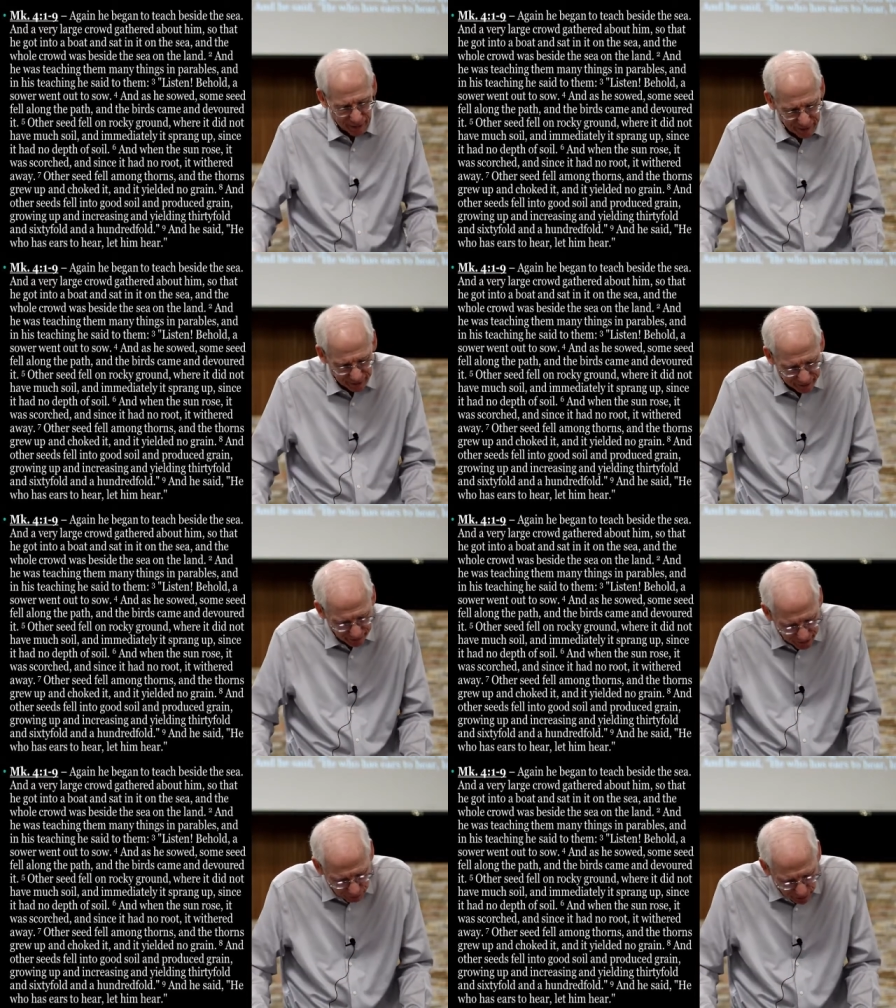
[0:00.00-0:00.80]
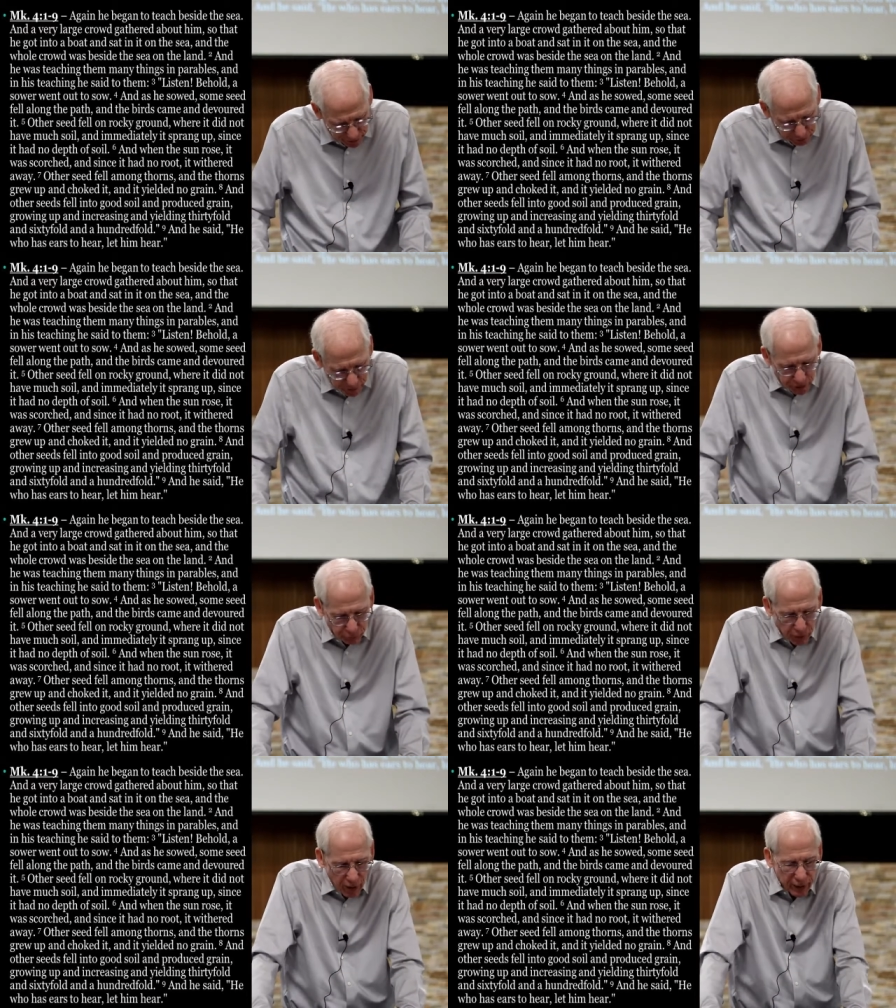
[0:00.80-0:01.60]
I think they can best be
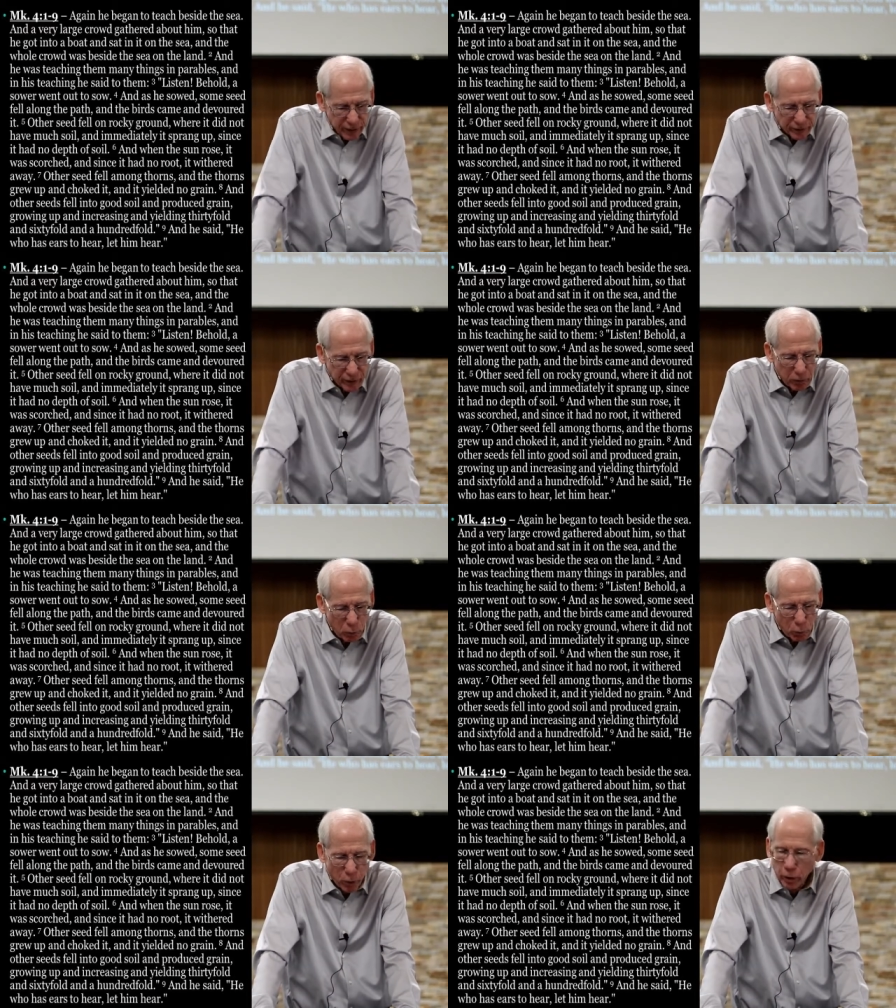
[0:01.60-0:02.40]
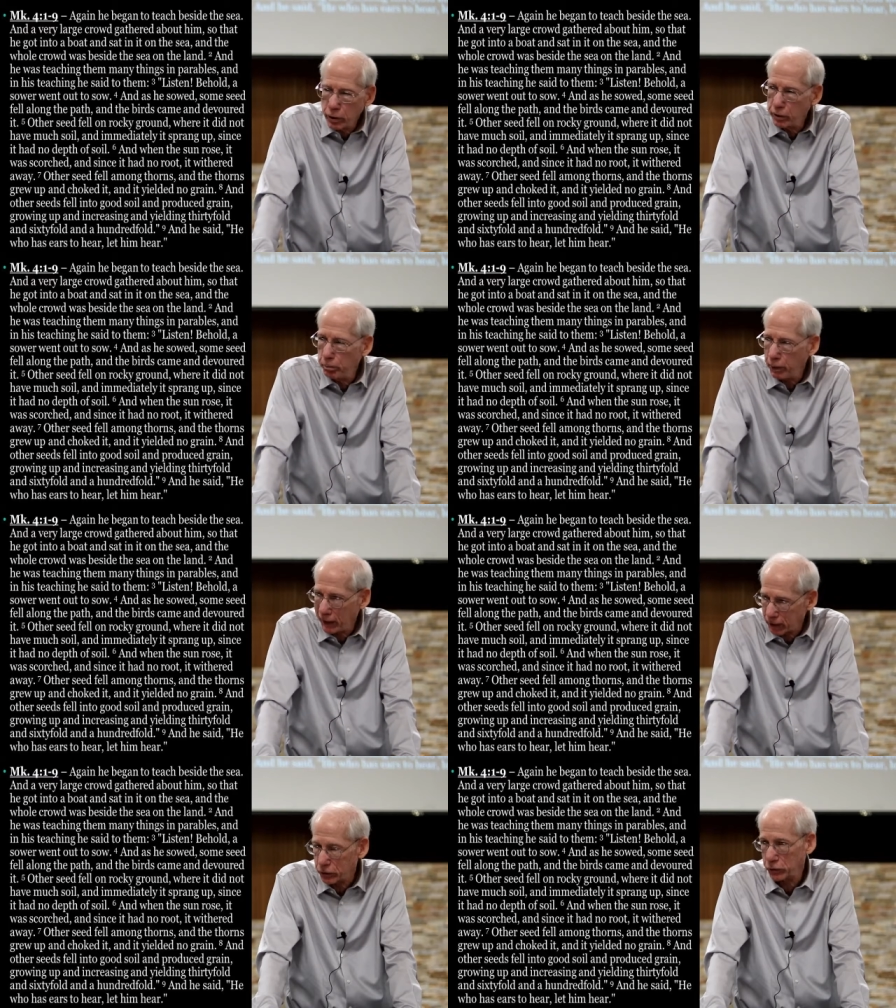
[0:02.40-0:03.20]
defined as a word
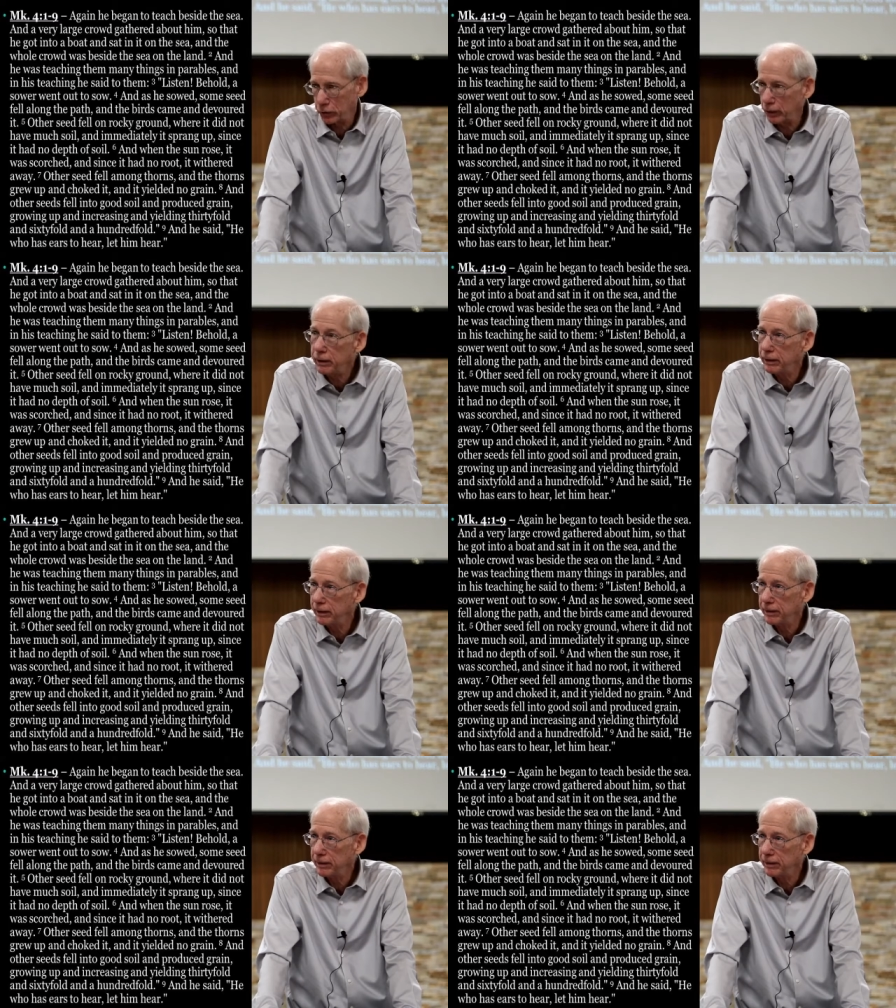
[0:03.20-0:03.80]
picture,